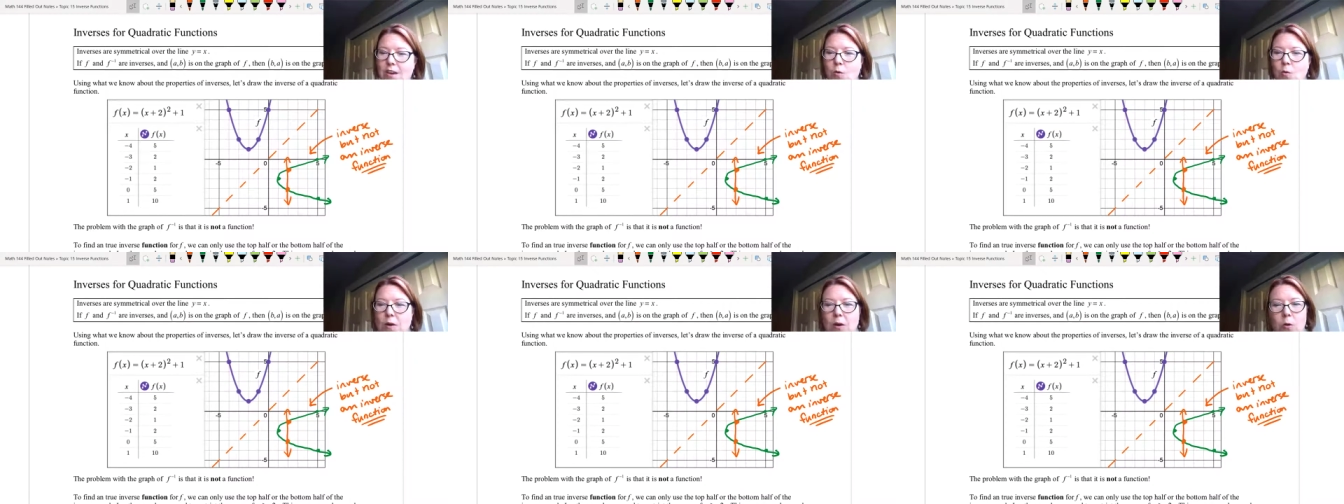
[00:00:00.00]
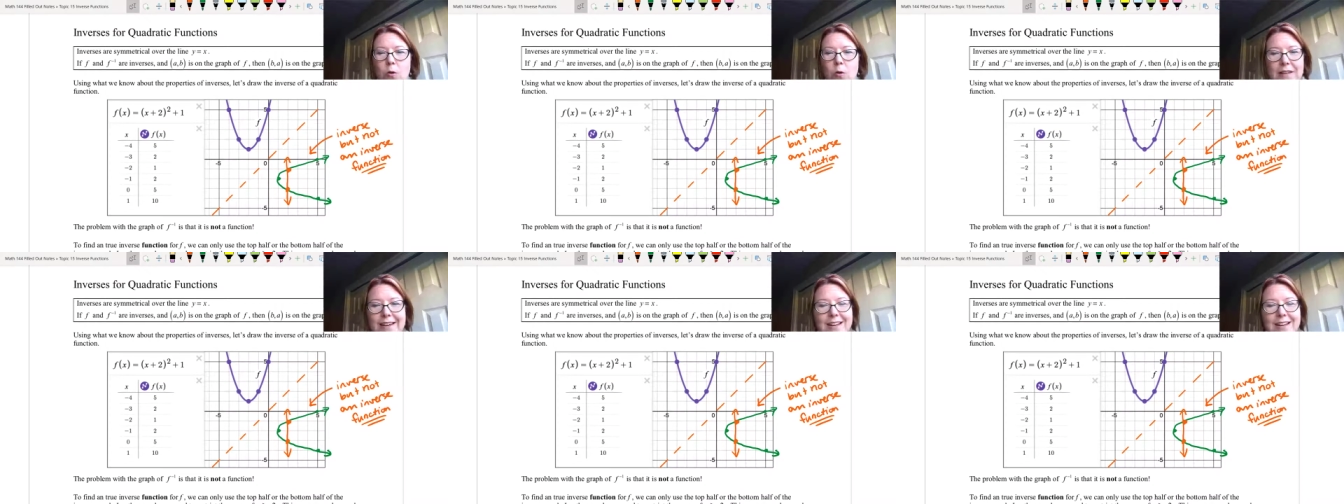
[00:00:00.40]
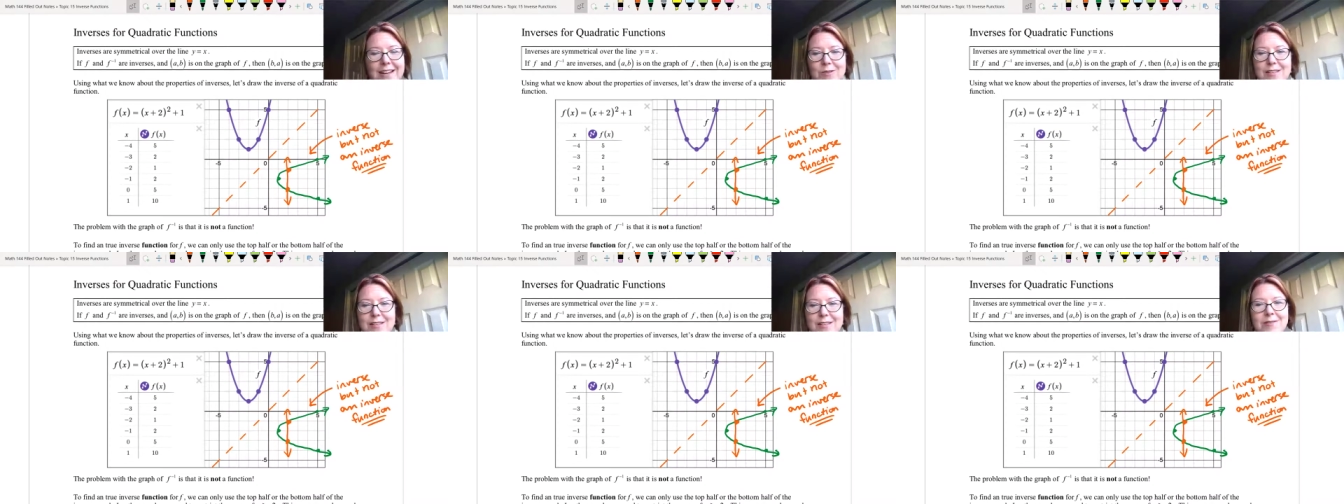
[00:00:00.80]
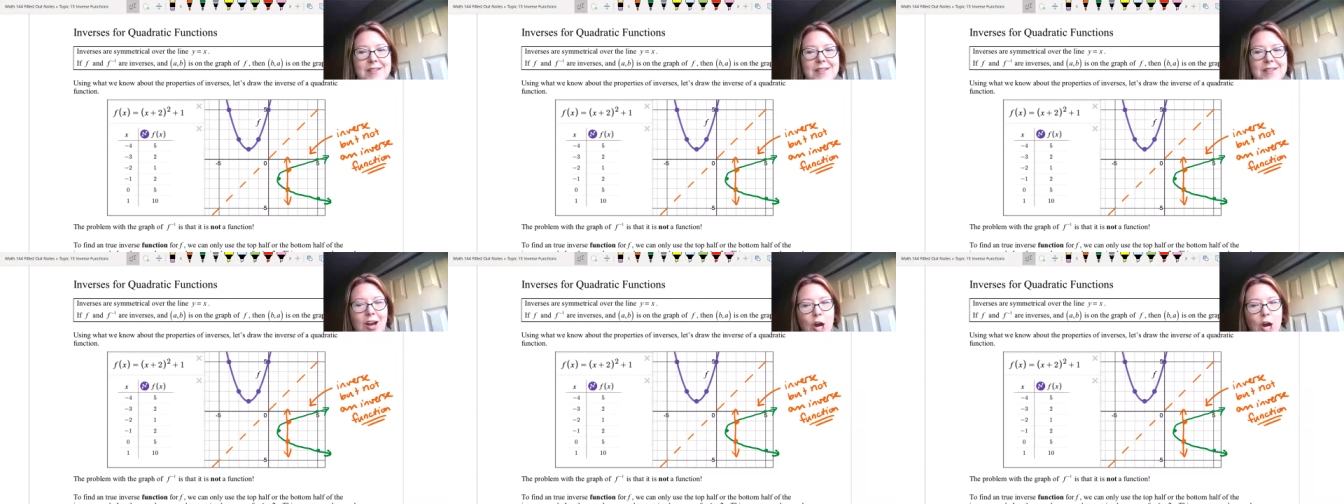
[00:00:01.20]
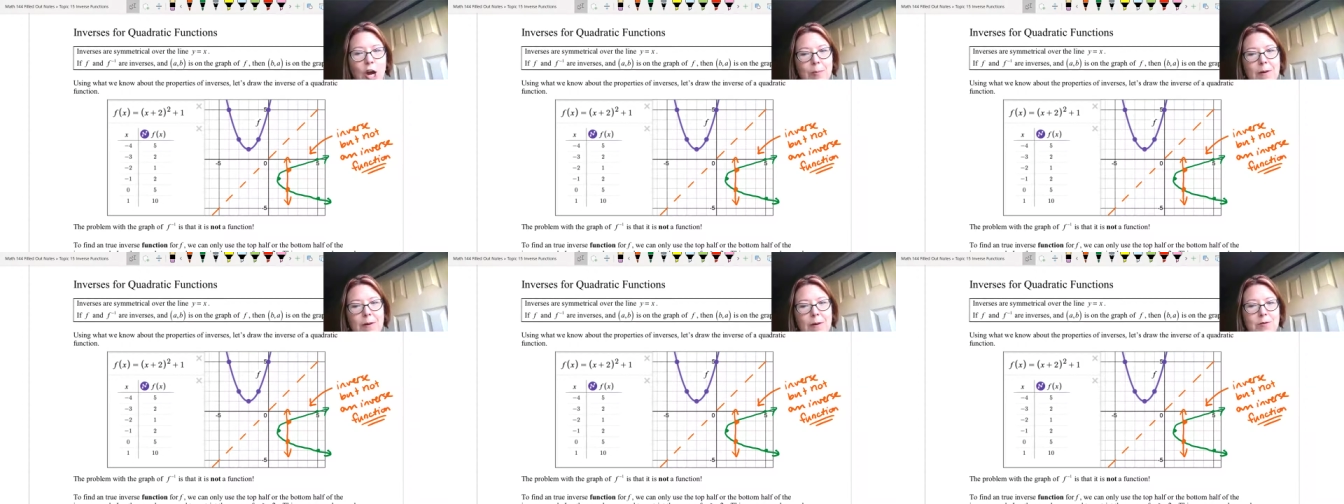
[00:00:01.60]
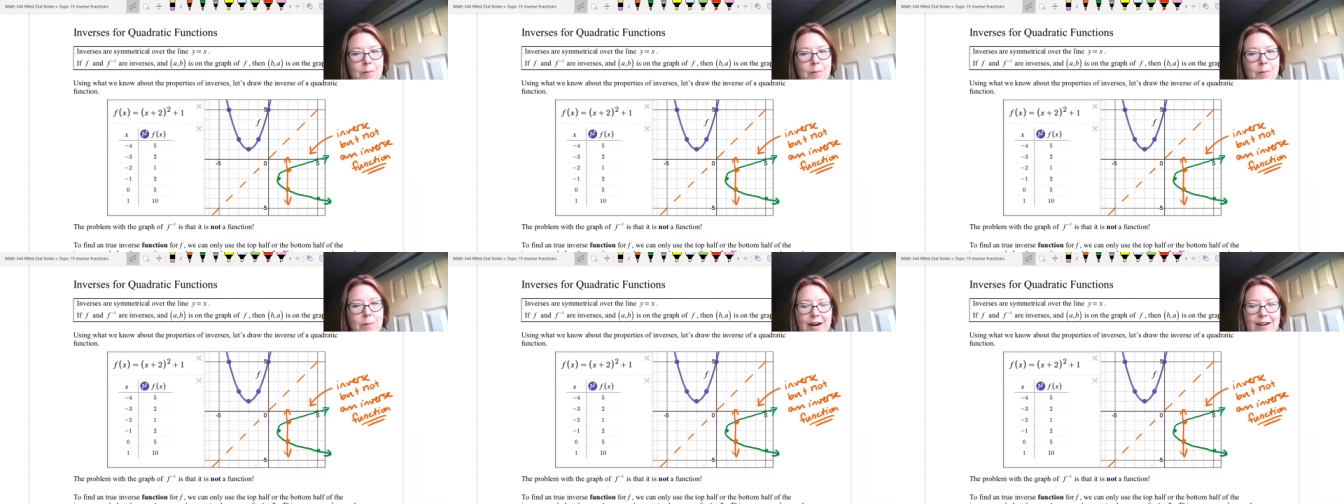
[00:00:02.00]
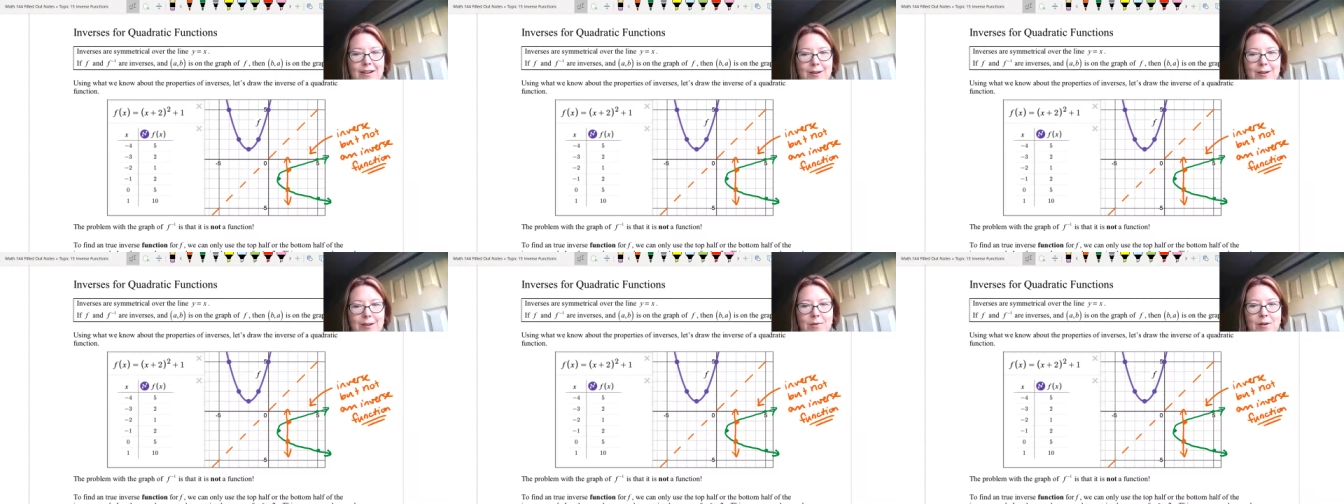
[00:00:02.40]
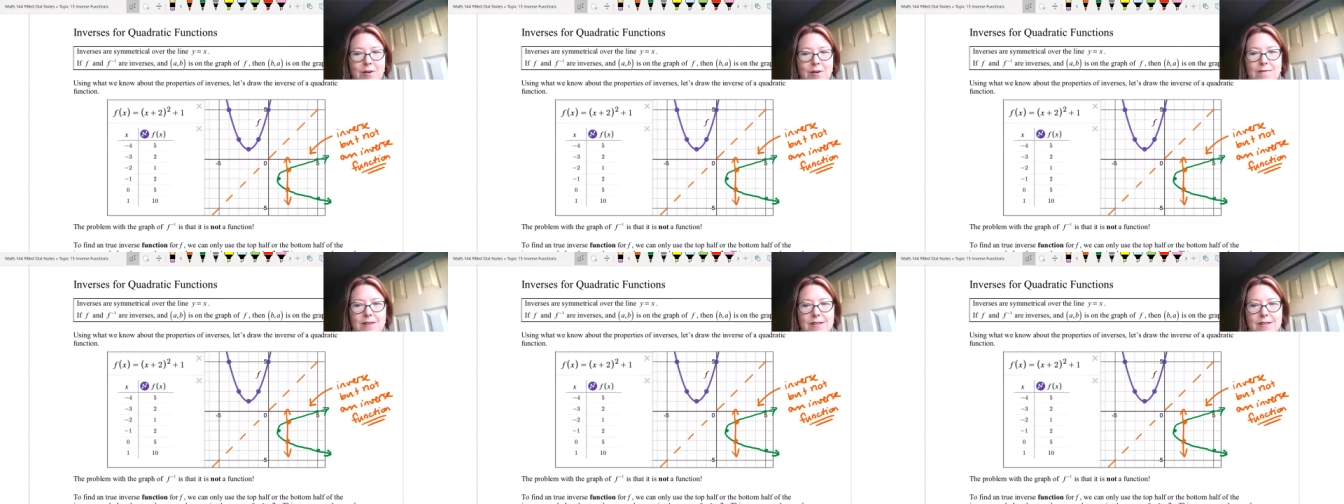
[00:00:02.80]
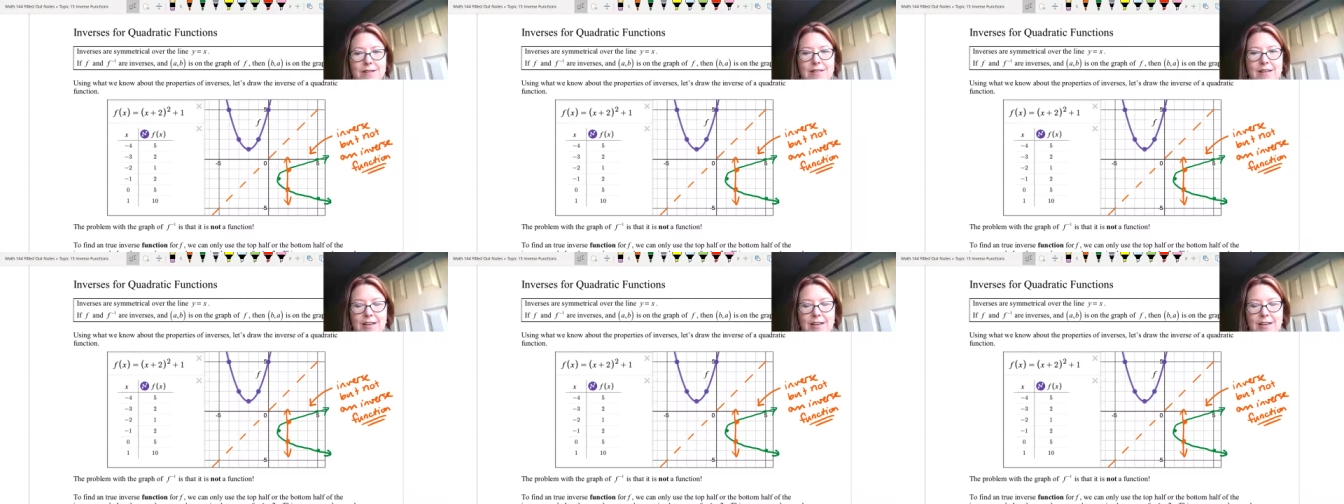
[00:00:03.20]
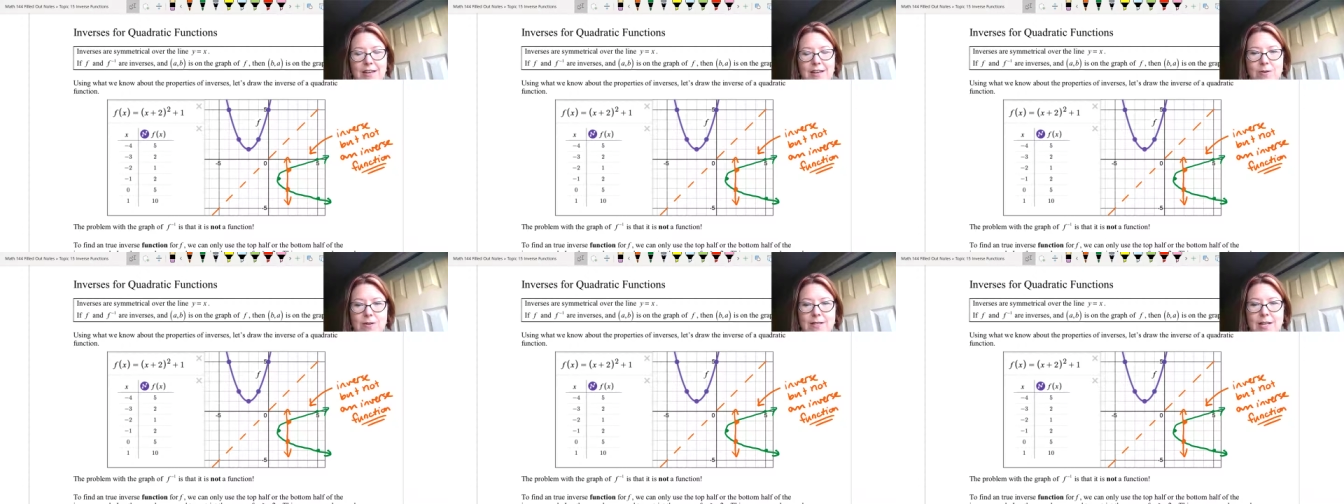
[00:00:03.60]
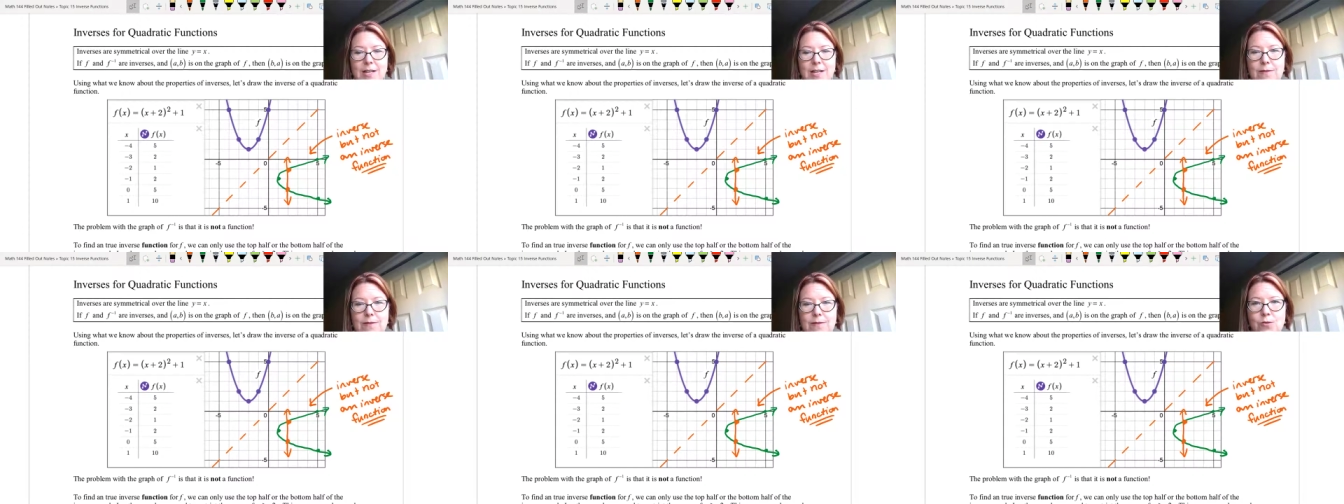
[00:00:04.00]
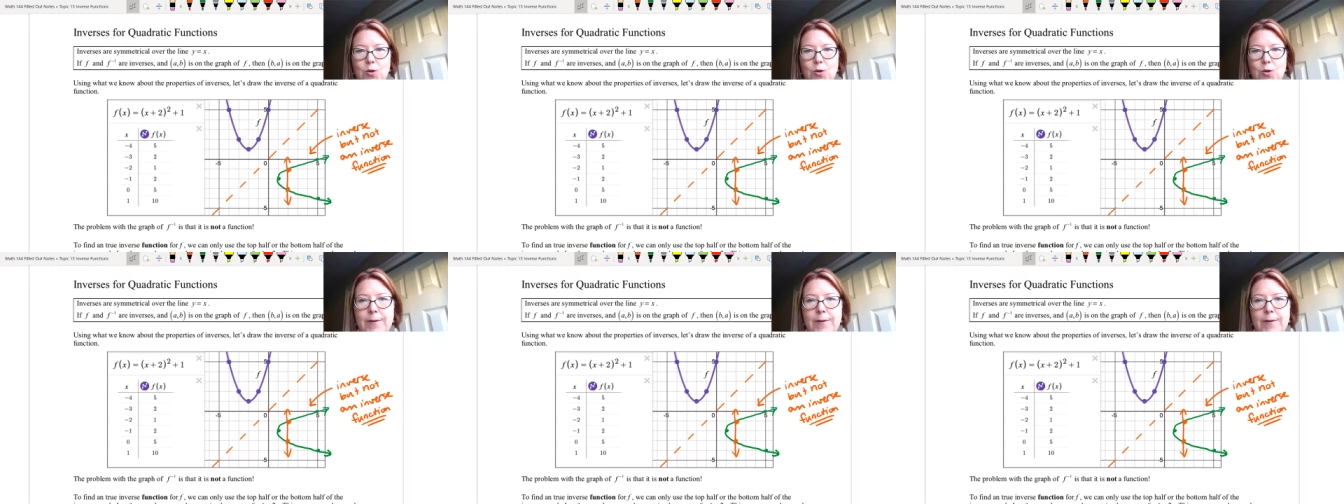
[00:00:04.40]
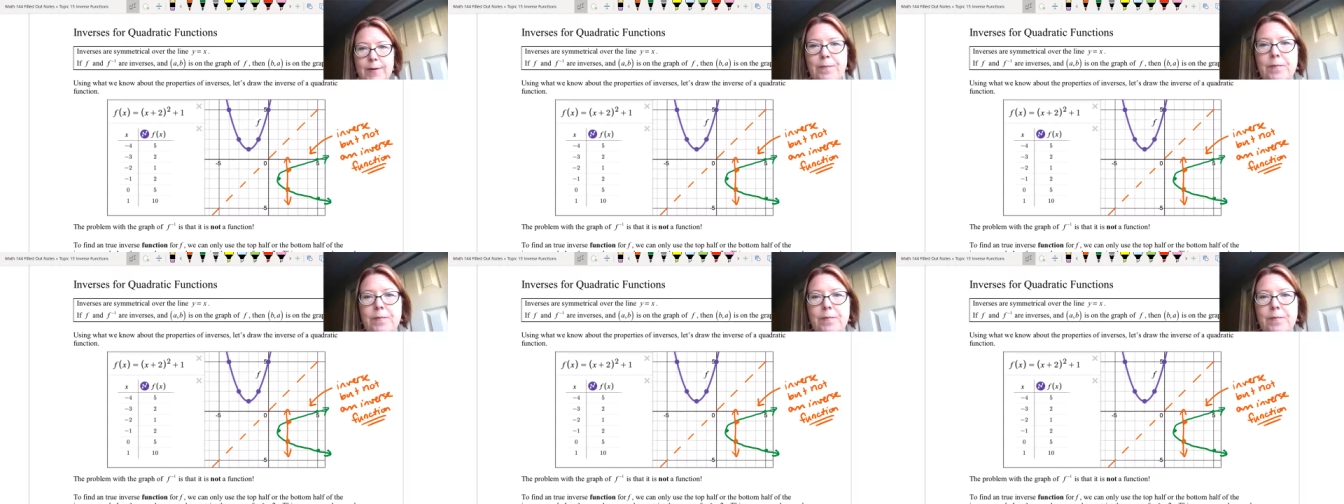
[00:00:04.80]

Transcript: we only can use either the top or the bottom of this inverse that we've drawn.